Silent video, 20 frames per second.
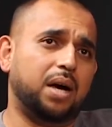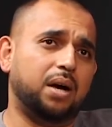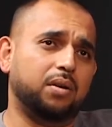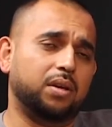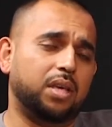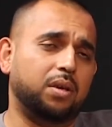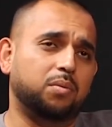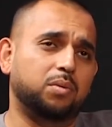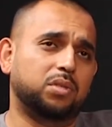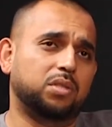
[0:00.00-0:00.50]

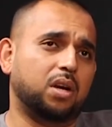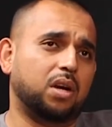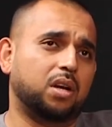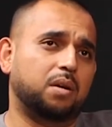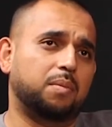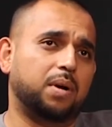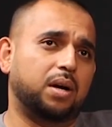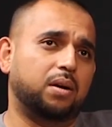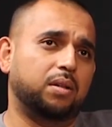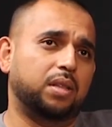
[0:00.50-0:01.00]
he was talking
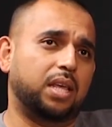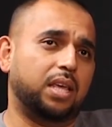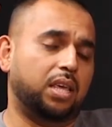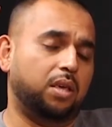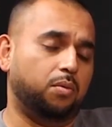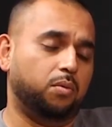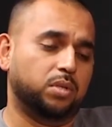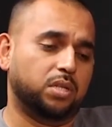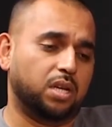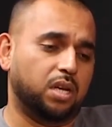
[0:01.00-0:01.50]
about that
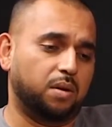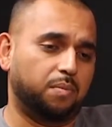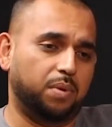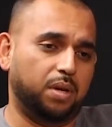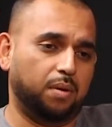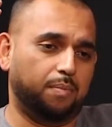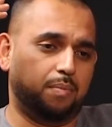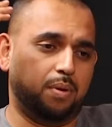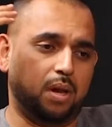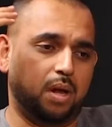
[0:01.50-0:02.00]
he was going to
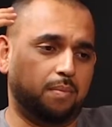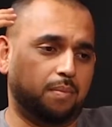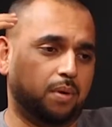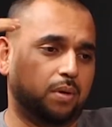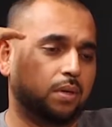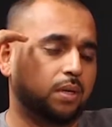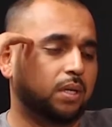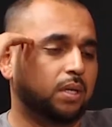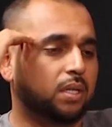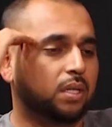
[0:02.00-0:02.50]
be a
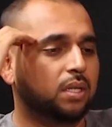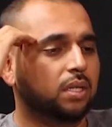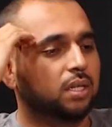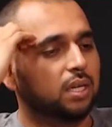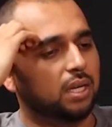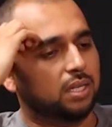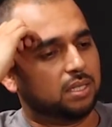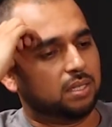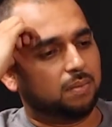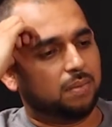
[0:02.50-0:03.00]
plumber.
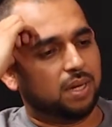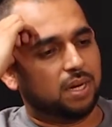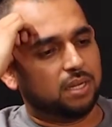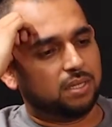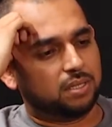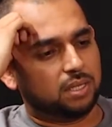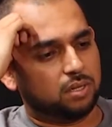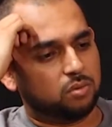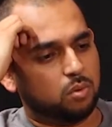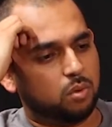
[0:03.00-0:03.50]
And somebody
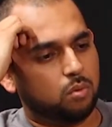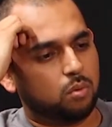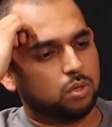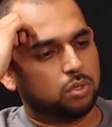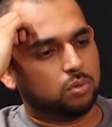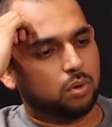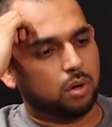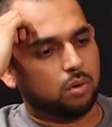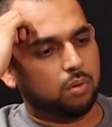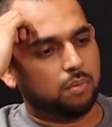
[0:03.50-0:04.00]
says, well,
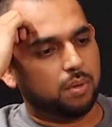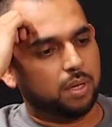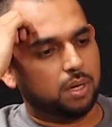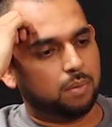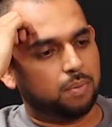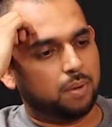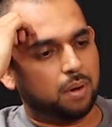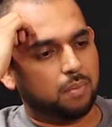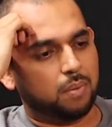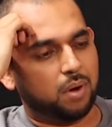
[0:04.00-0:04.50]
what's wrong with being a
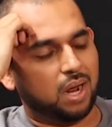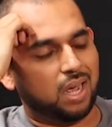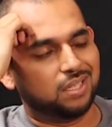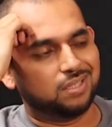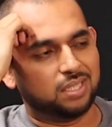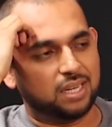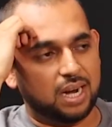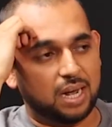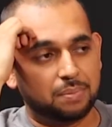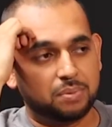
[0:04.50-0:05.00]
plumber? I
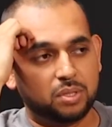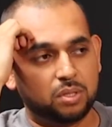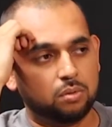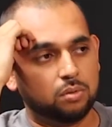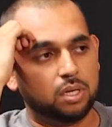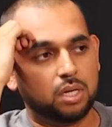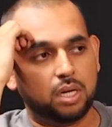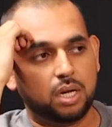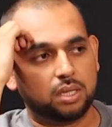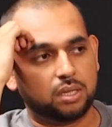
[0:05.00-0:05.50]
said,
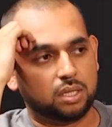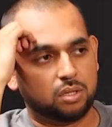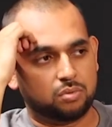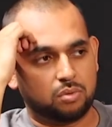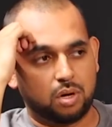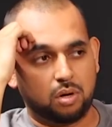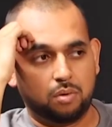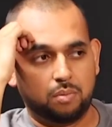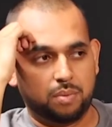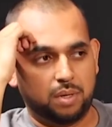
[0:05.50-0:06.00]
absolutely nothing's
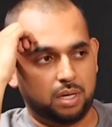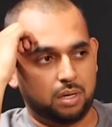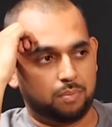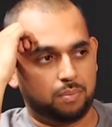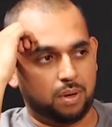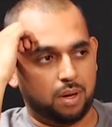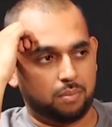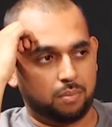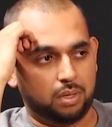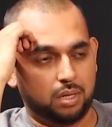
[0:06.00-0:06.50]
wrong with being a
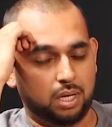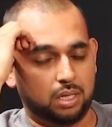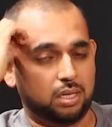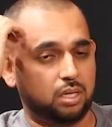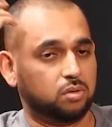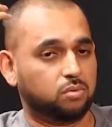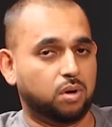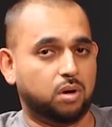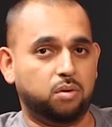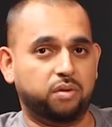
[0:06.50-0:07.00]
plumber.
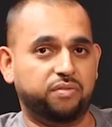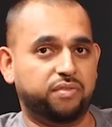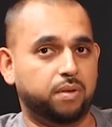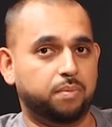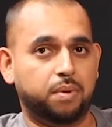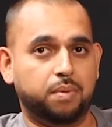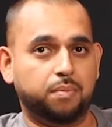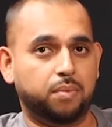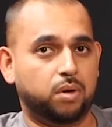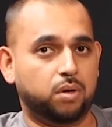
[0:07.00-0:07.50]
Nothing's wrong with
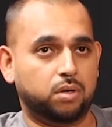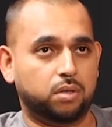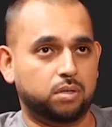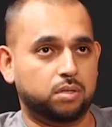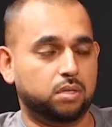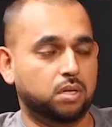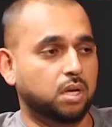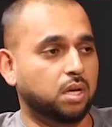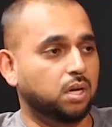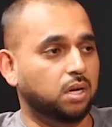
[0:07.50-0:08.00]
flipping
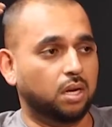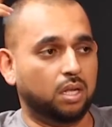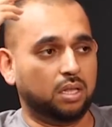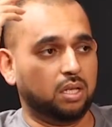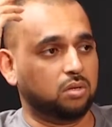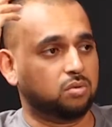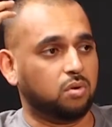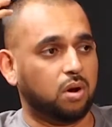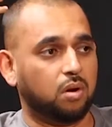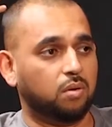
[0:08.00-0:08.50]
burgers.
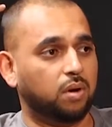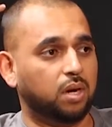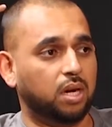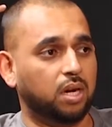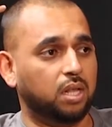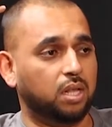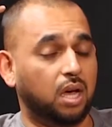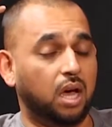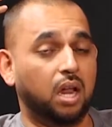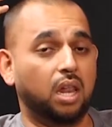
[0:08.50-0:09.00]
Nothing's wrong with
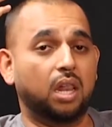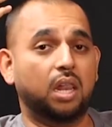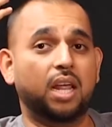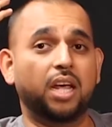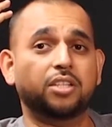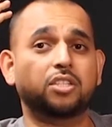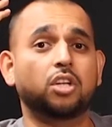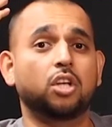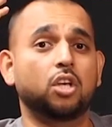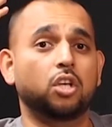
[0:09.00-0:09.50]
anything,
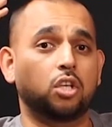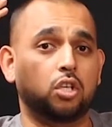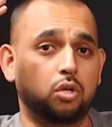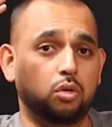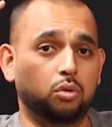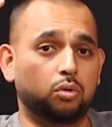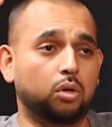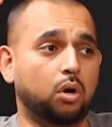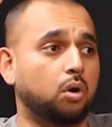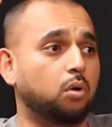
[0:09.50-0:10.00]
unless
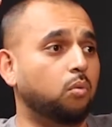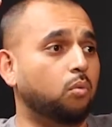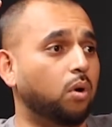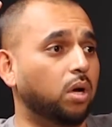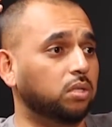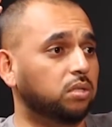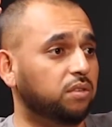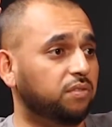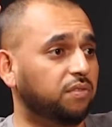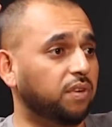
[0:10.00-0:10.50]
you don't
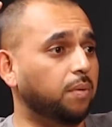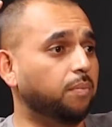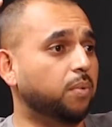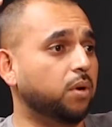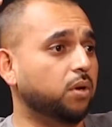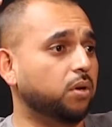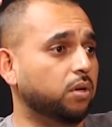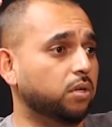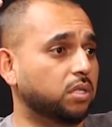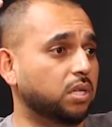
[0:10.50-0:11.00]
want to flip
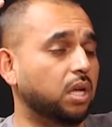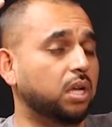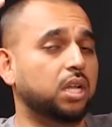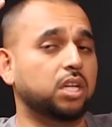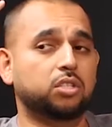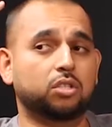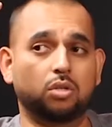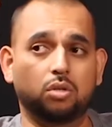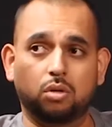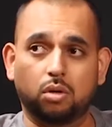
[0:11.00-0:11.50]
burgers,
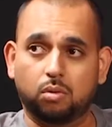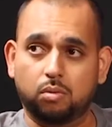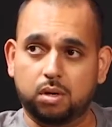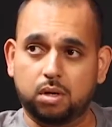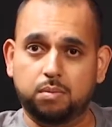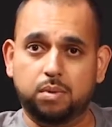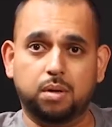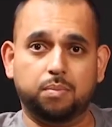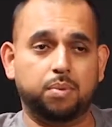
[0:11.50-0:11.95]
unless you don't want to be a